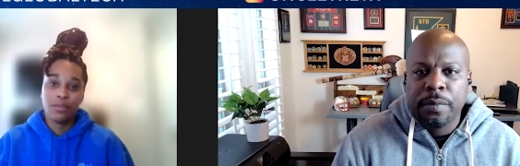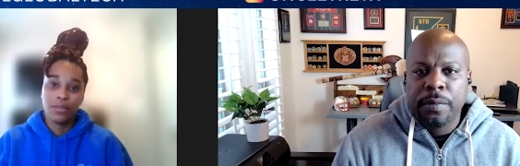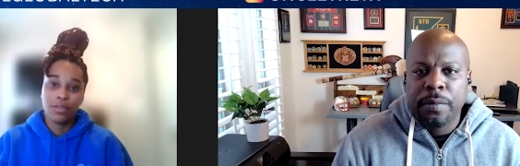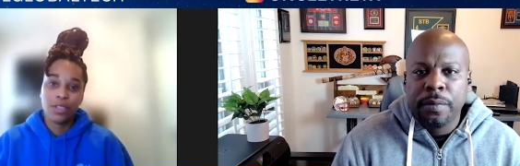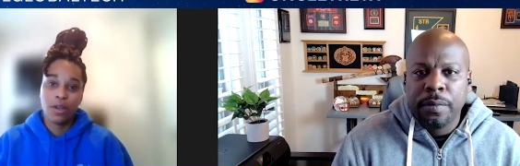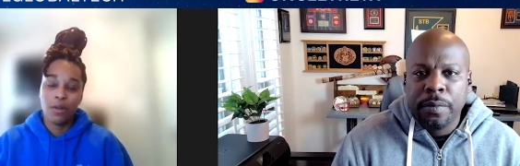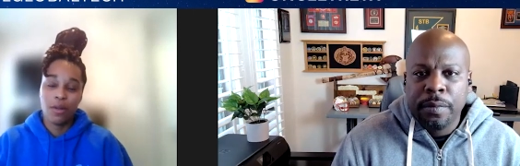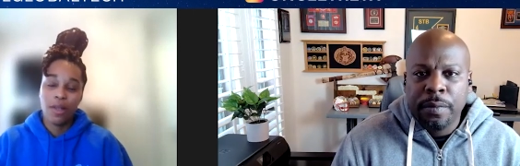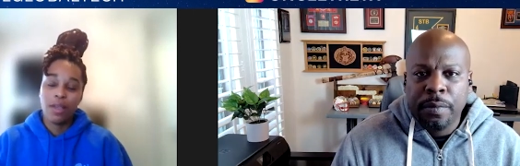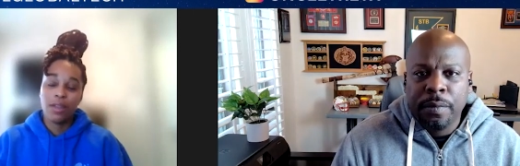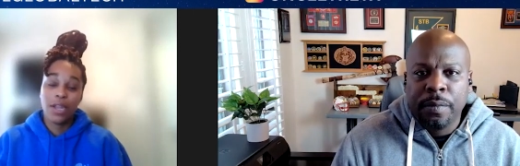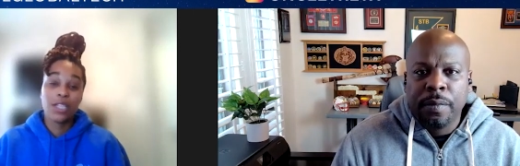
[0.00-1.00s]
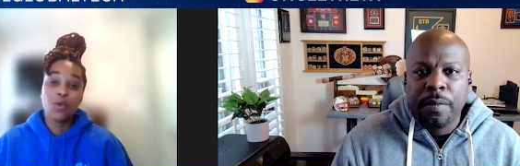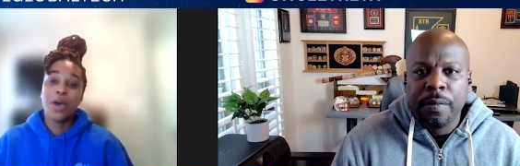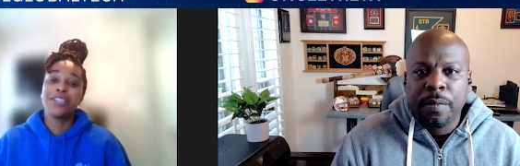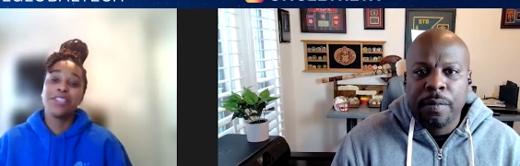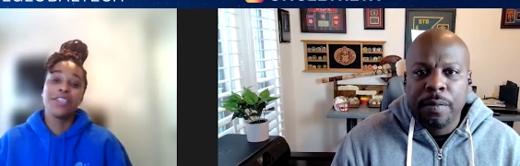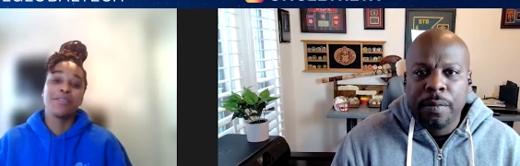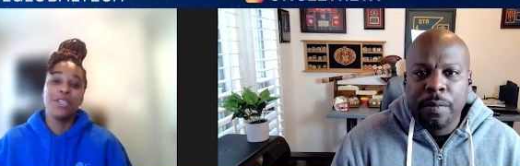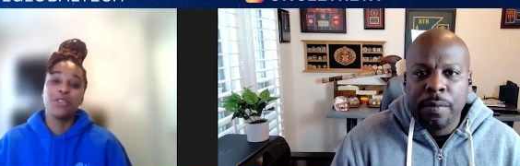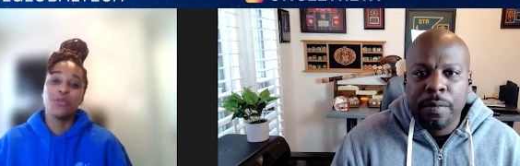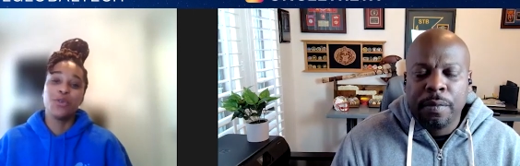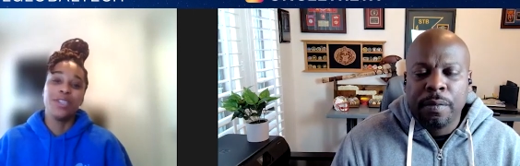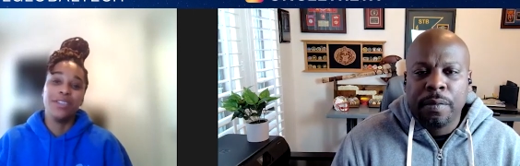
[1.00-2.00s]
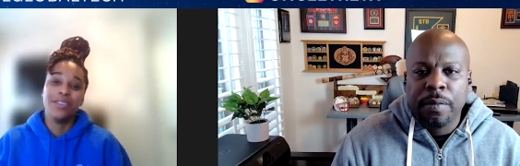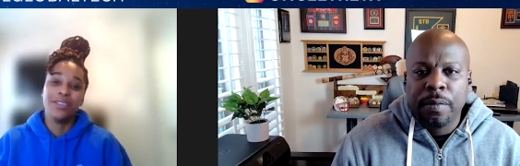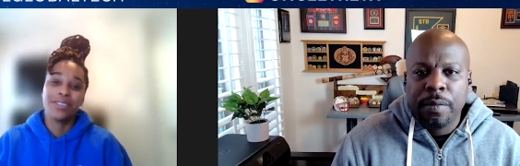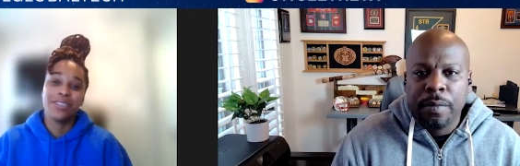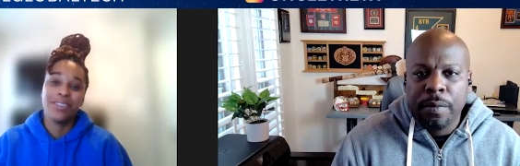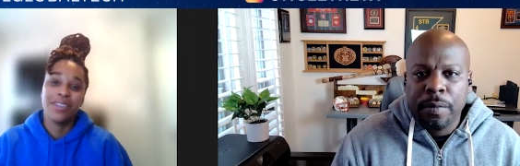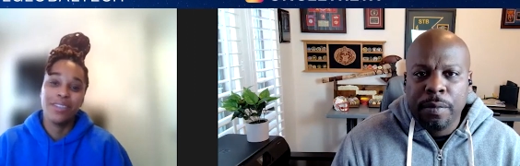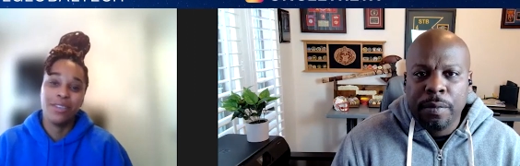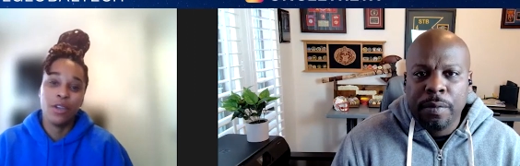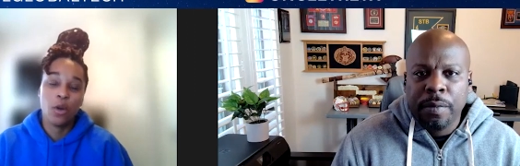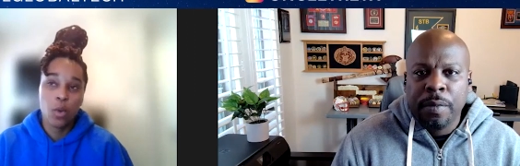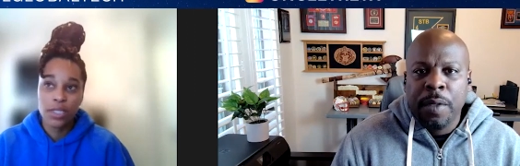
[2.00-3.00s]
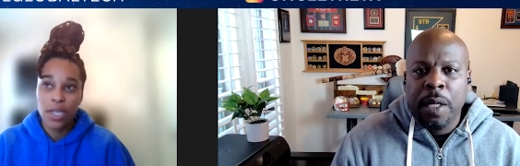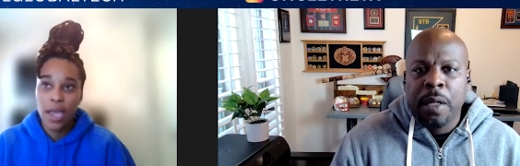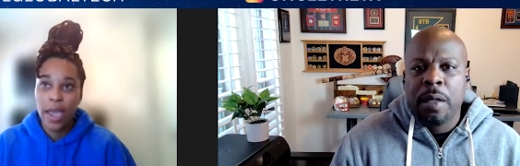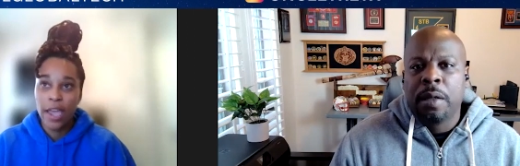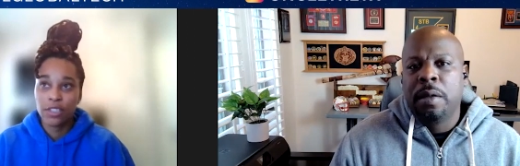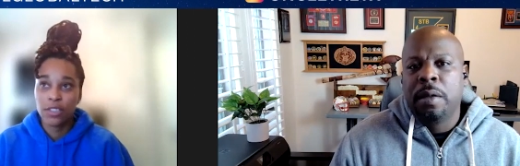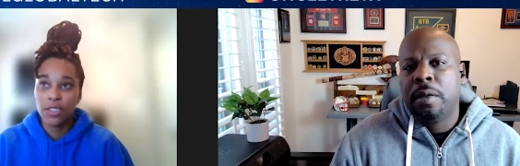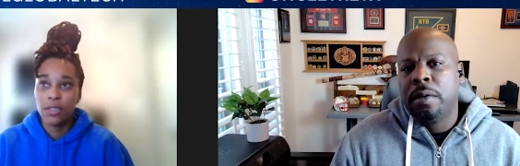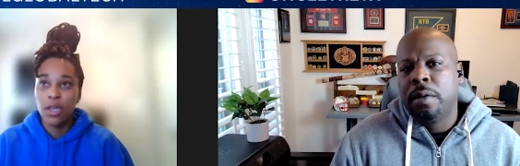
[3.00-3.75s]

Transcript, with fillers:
Speaker 1: So that's why it took me three years you know once i actually